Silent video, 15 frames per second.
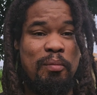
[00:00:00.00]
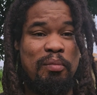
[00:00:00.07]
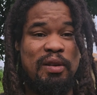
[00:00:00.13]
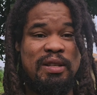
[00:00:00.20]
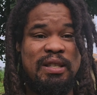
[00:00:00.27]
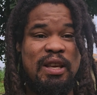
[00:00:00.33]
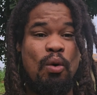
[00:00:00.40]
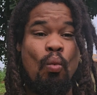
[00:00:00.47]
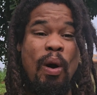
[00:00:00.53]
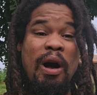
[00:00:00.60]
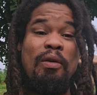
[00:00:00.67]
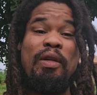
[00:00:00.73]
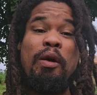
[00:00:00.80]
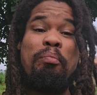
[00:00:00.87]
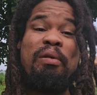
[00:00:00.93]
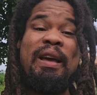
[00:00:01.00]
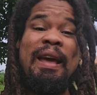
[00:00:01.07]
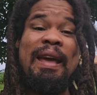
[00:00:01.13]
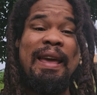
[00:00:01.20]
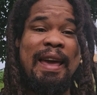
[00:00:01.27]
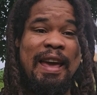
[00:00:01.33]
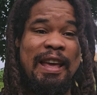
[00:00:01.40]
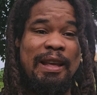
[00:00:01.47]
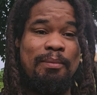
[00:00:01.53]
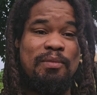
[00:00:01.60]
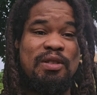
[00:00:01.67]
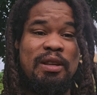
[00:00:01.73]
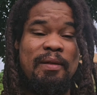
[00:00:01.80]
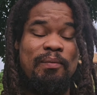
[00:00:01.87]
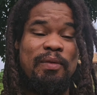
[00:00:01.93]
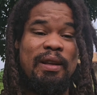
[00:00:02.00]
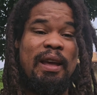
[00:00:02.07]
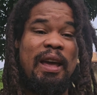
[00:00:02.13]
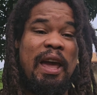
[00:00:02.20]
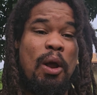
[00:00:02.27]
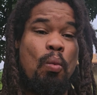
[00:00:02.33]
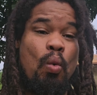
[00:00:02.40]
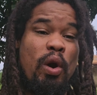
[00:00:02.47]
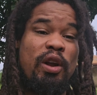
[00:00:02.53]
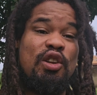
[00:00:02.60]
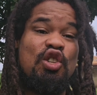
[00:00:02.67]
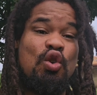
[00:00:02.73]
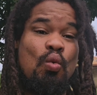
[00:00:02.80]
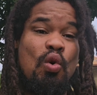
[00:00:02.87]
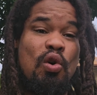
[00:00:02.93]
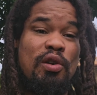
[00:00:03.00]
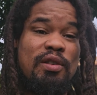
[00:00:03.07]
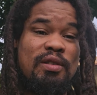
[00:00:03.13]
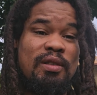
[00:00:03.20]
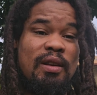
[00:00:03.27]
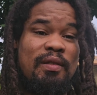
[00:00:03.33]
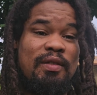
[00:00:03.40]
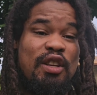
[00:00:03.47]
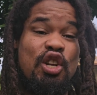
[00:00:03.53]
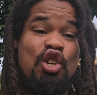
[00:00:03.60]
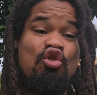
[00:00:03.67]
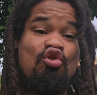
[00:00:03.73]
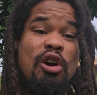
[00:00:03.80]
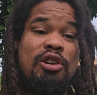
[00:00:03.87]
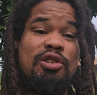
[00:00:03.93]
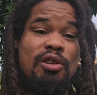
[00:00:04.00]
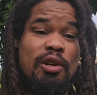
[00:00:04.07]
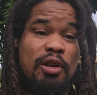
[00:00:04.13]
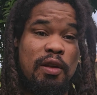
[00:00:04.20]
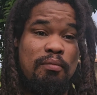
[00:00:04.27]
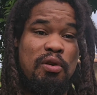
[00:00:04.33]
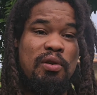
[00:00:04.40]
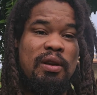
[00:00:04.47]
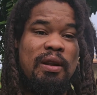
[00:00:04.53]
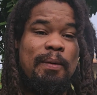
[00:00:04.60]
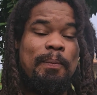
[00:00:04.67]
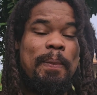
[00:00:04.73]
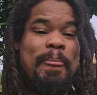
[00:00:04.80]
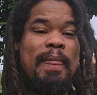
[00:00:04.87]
We see, while they're playing games and working towards the destruction of the community,